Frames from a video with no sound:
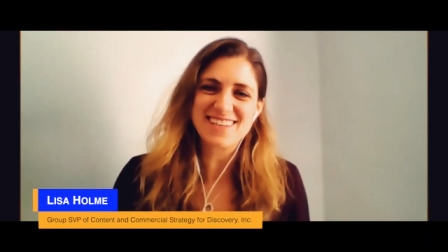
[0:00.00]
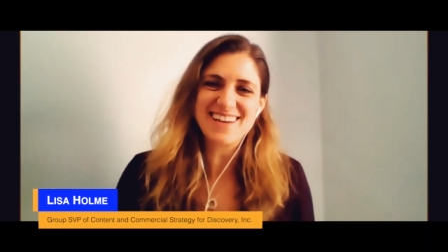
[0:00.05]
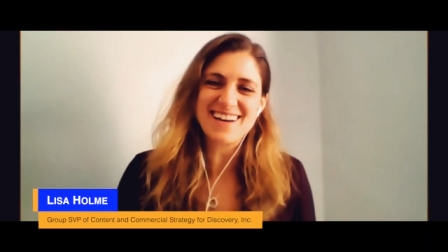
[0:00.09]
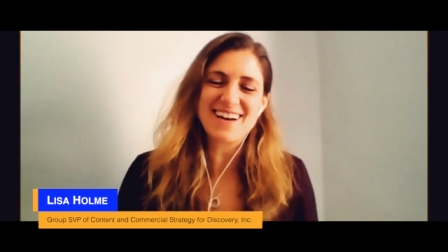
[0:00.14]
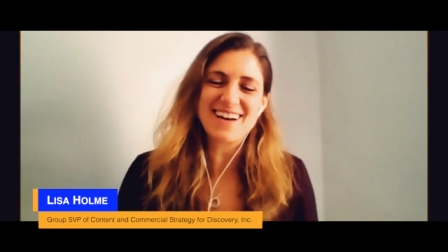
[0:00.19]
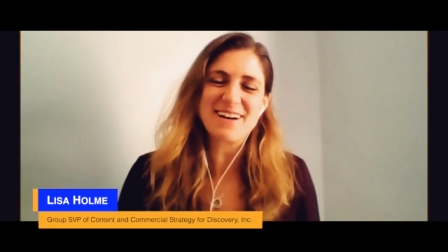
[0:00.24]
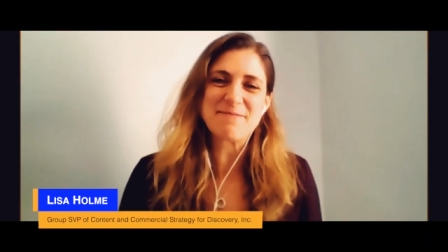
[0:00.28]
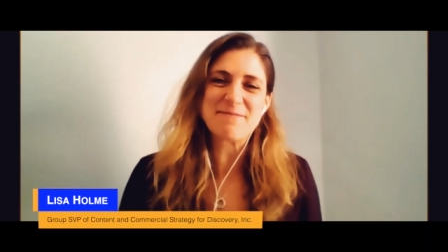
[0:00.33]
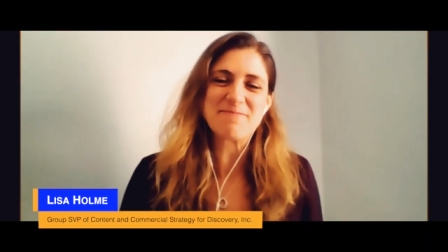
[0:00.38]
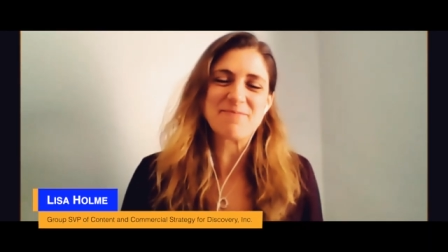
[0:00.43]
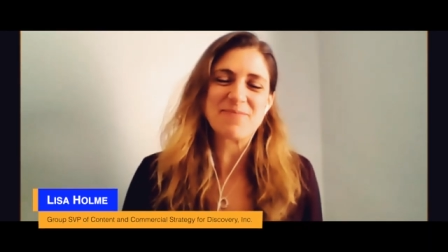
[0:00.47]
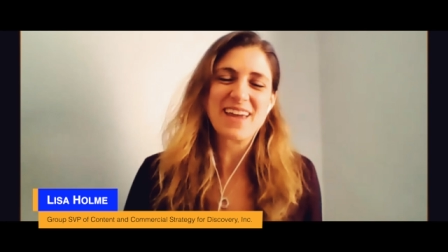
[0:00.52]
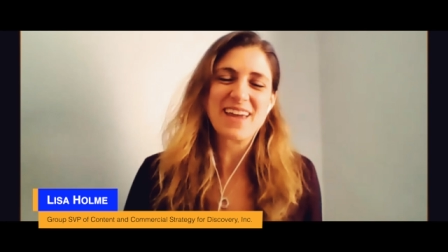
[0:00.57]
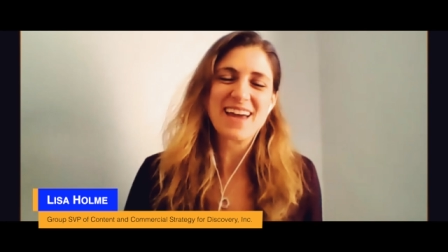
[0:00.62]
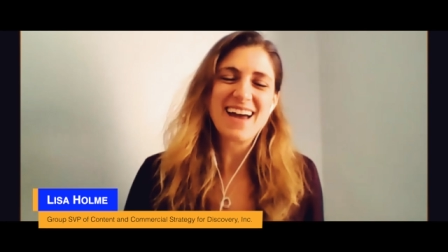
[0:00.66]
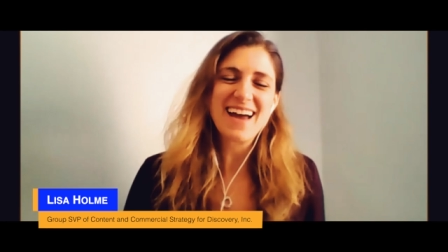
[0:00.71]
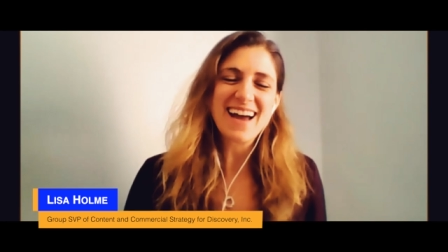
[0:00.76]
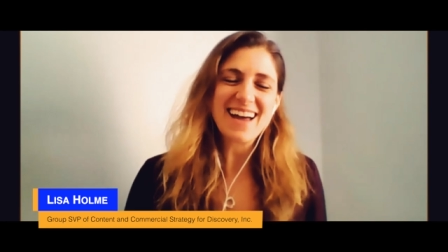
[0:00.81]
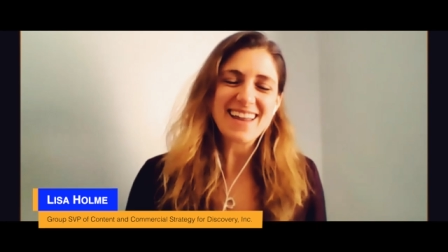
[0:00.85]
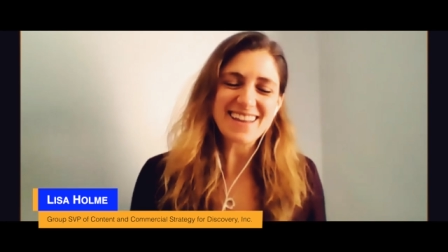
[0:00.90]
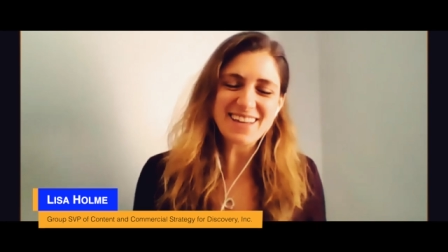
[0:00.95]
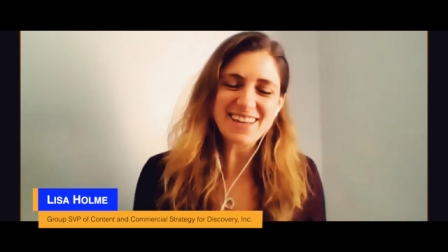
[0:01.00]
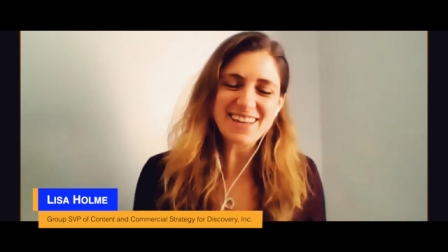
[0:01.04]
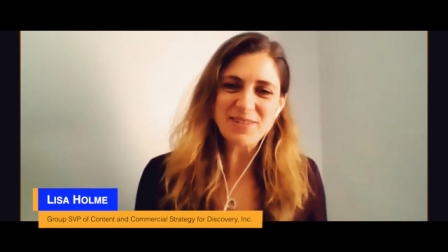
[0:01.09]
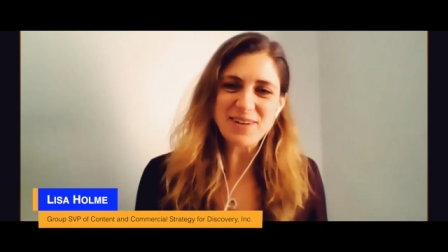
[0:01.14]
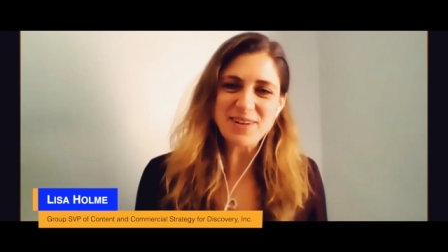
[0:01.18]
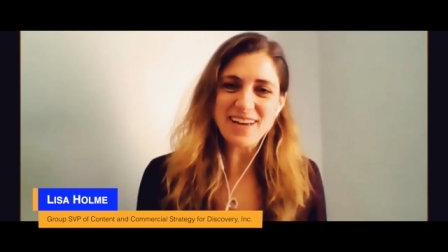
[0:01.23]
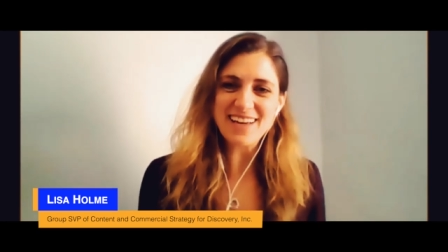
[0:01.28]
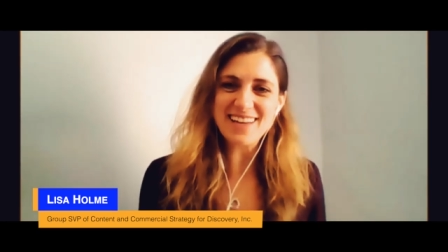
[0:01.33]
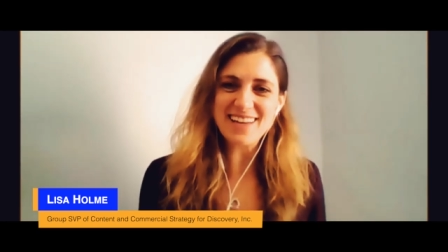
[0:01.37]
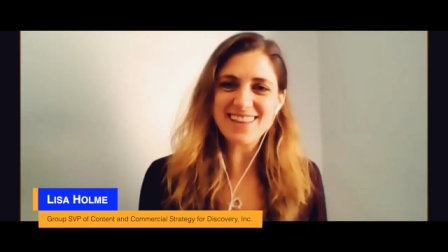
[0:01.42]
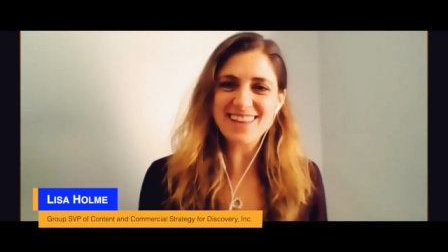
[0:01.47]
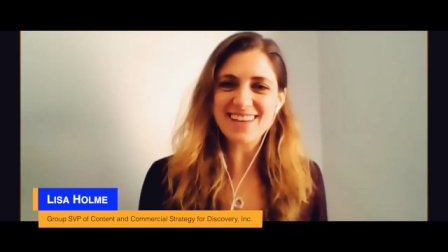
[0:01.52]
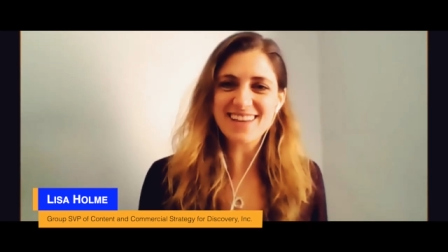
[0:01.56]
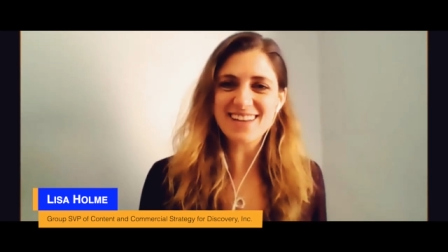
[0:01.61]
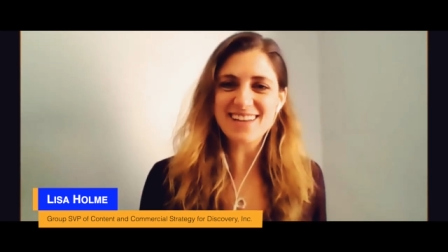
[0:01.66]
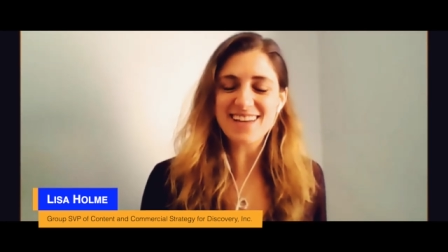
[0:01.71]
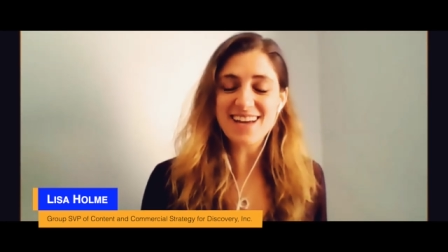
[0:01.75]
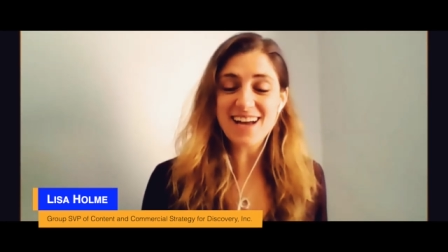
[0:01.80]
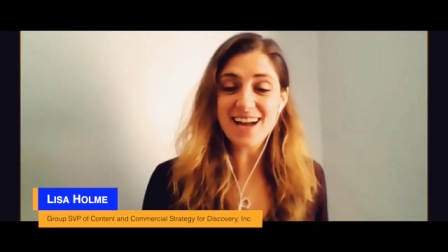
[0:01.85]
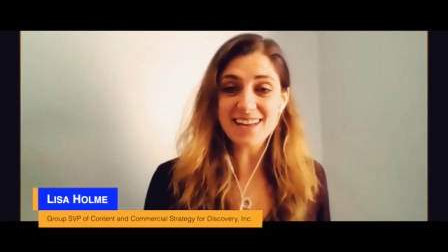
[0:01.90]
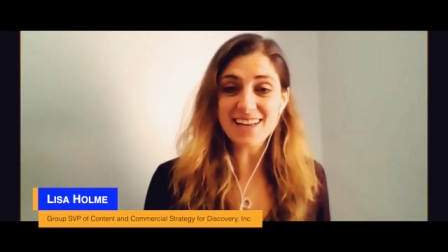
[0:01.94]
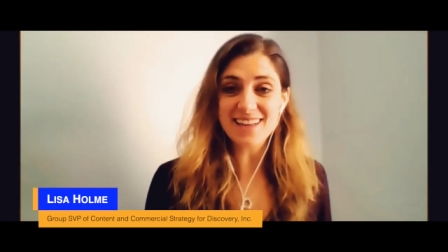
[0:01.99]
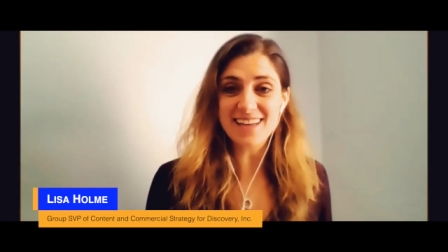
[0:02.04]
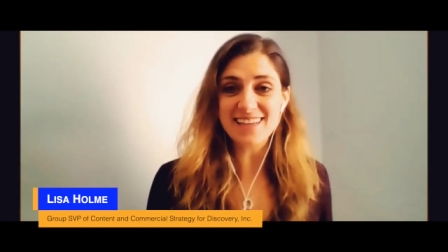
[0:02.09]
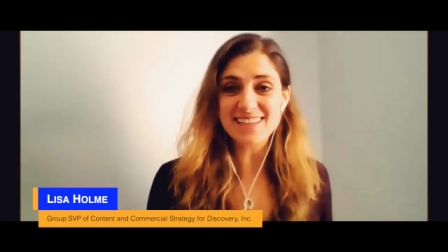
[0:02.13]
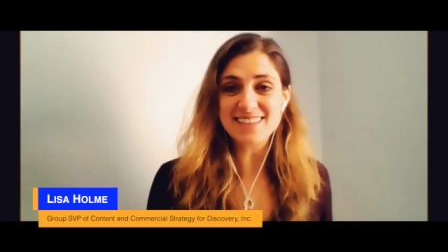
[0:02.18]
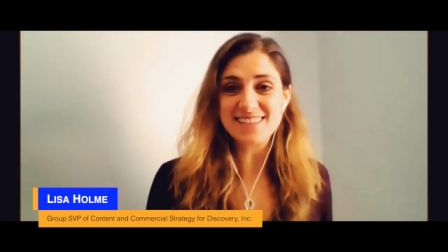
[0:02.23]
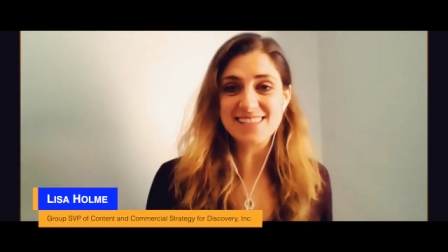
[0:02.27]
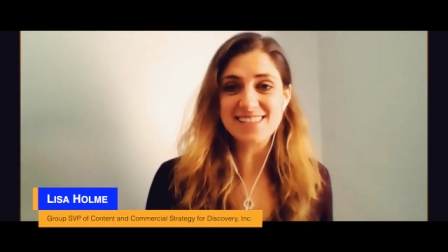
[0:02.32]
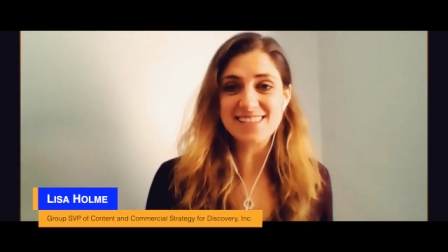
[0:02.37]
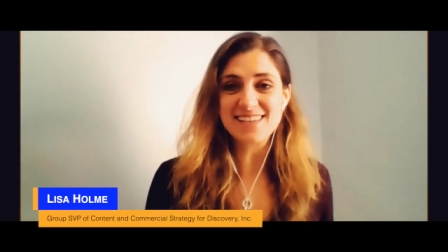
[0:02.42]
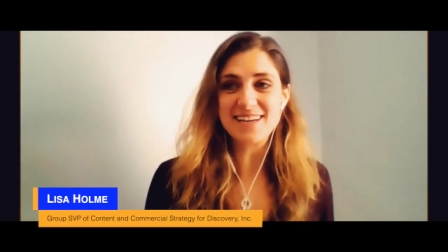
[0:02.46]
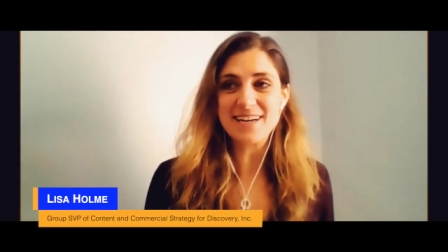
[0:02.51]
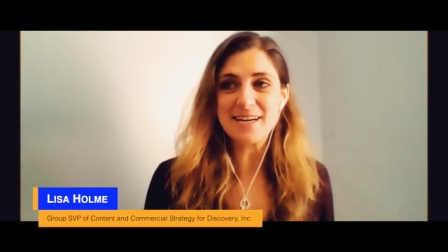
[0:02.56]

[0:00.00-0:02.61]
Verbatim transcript: I think you hit the highlights,